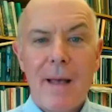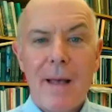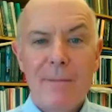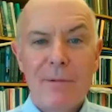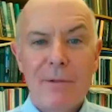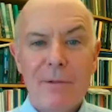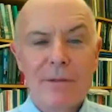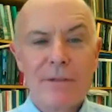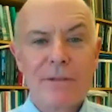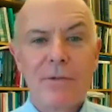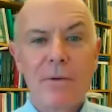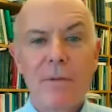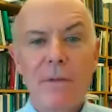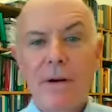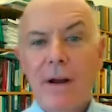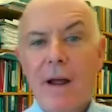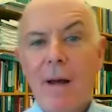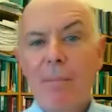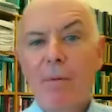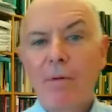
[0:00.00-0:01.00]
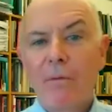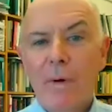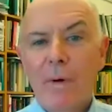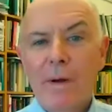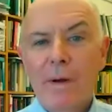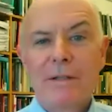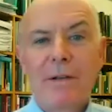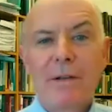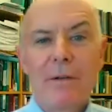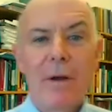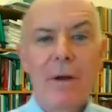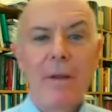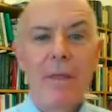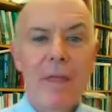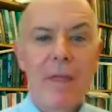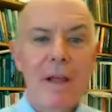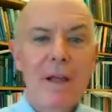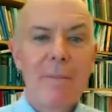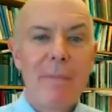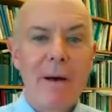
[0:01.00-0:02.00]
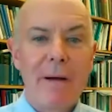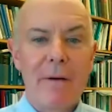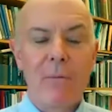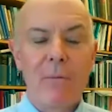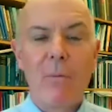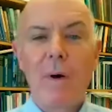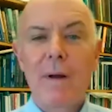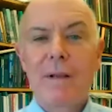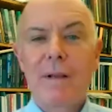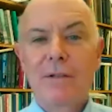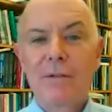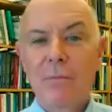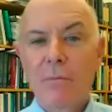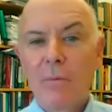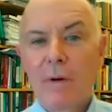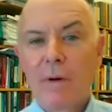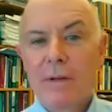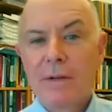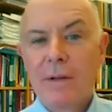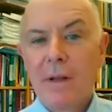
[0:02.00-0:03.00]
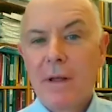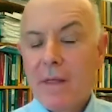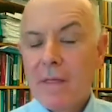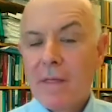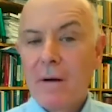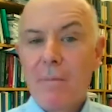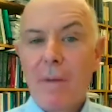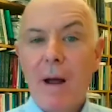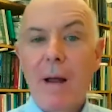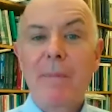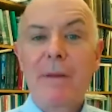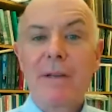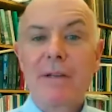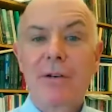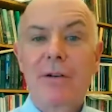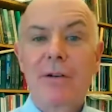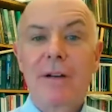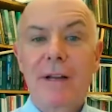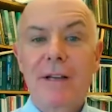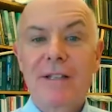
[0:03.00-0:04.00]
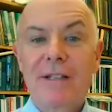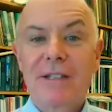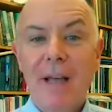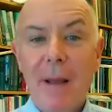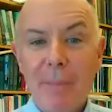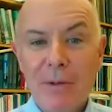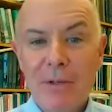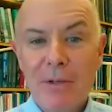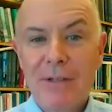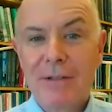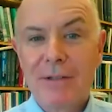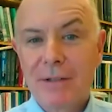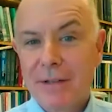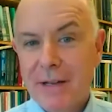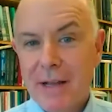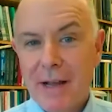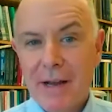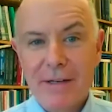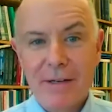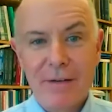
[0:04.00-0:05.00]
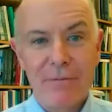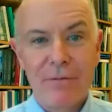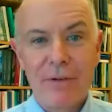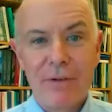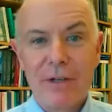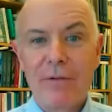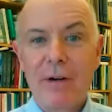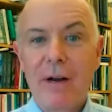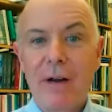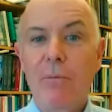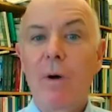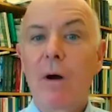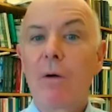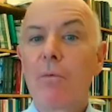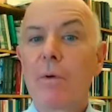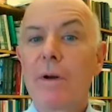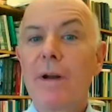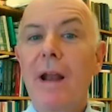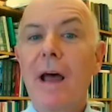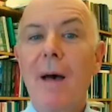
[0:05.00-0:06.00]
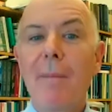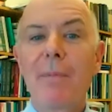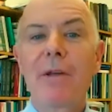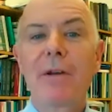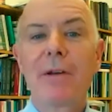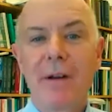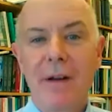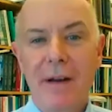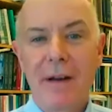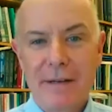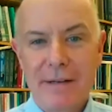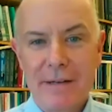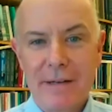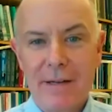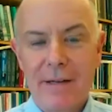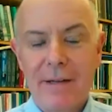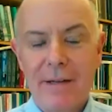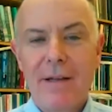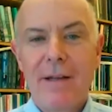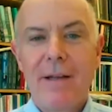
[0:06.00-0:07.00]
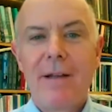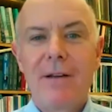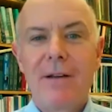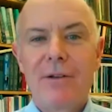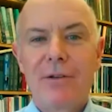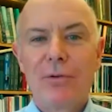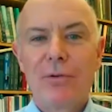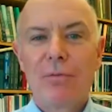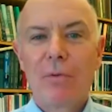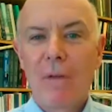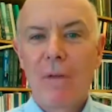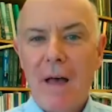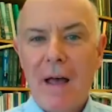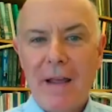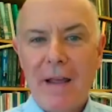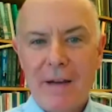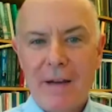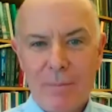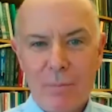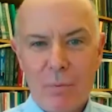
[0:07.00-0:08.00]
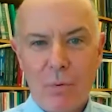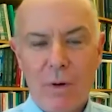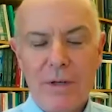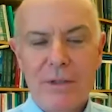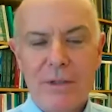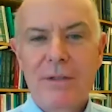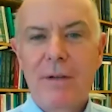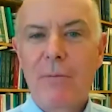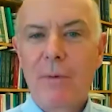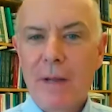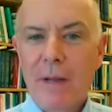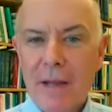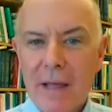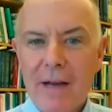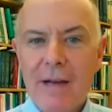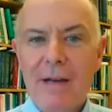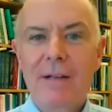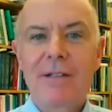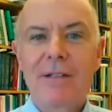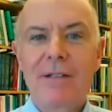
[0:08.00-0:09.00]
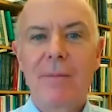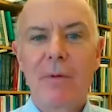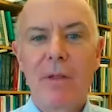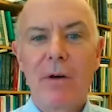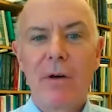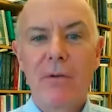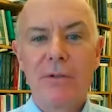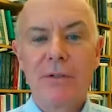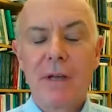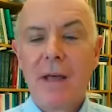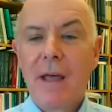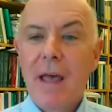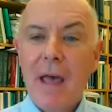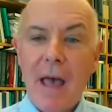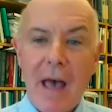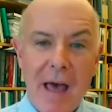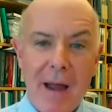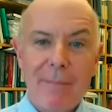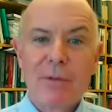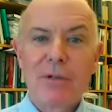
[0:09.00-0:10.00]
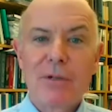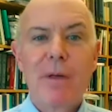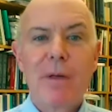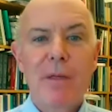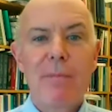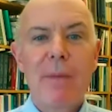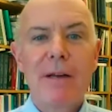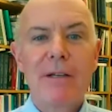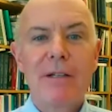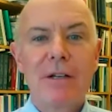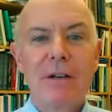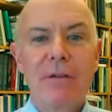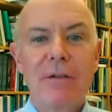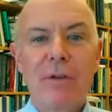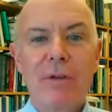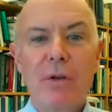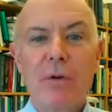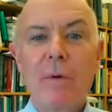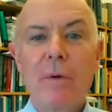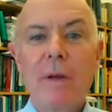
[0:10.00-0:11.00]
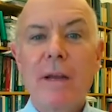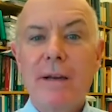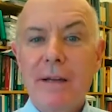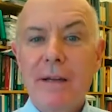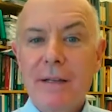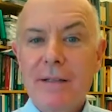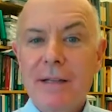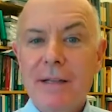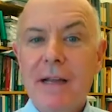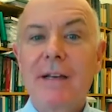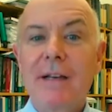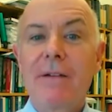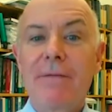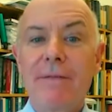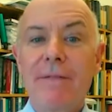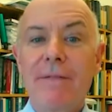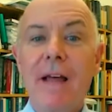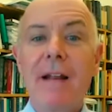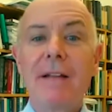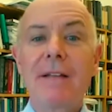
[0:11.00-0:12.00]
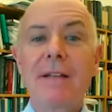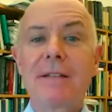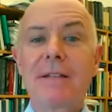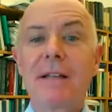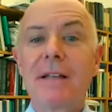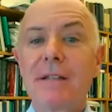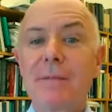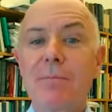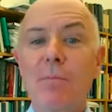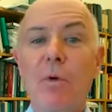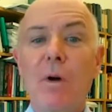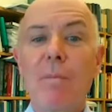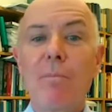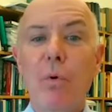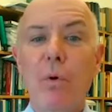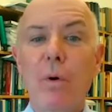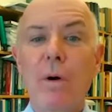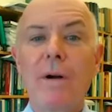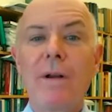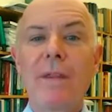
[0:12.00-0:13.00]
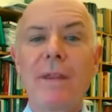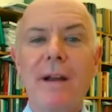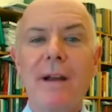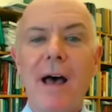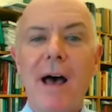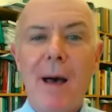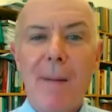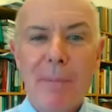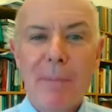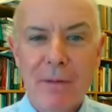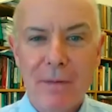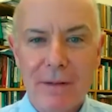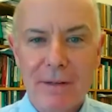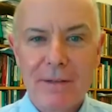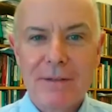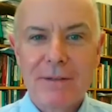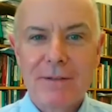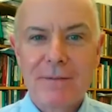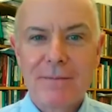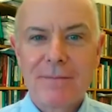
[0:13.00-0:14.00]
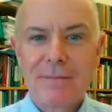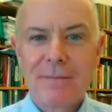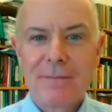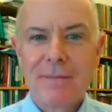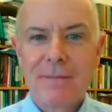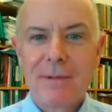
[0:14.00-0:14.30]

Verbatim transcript: Absolutely. So there are a couple of ways you can think about it. One is with there might be certain exceptions to the idea of free trade where it would not be a good idea to rely on imports. We can get into some of those. Adam Smith mentioned a few. He did say defense is more important than opulence